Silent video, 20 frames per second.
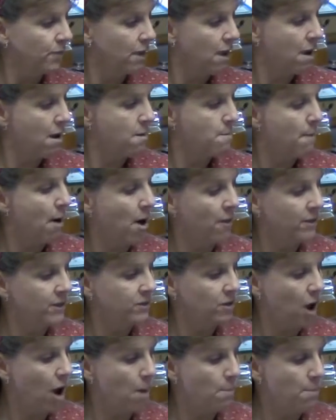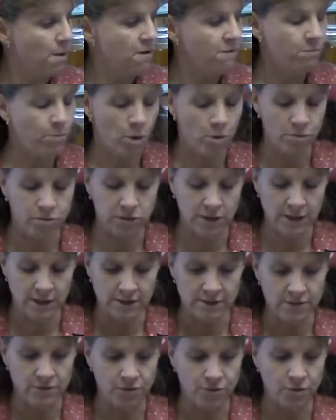On the top of both
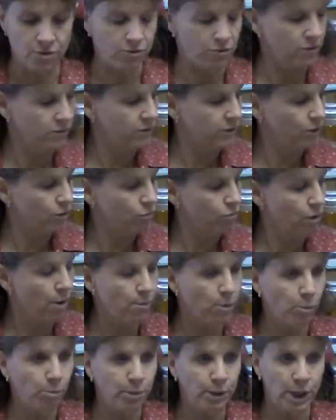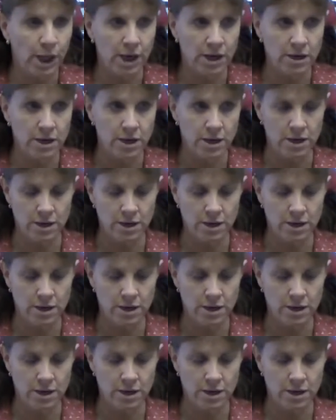lids, there's this little rubber plug.